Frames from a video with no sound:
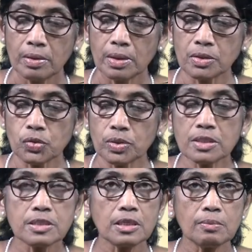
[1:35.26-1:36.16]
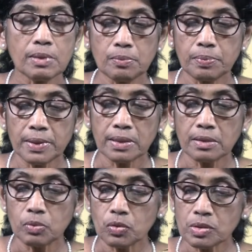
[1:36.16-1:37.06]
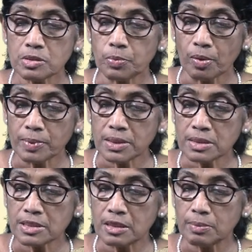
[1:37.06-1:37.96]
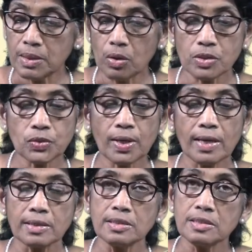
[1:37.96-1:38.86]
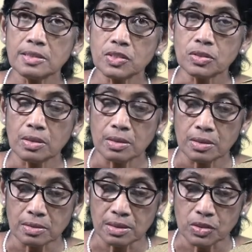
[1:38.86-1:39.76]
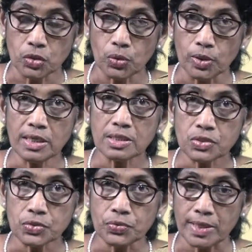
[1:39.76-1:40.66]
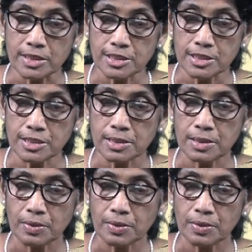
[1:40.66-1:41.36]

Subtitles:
A tonic syllable, being the most prominent syllable, also carries the tonic stress.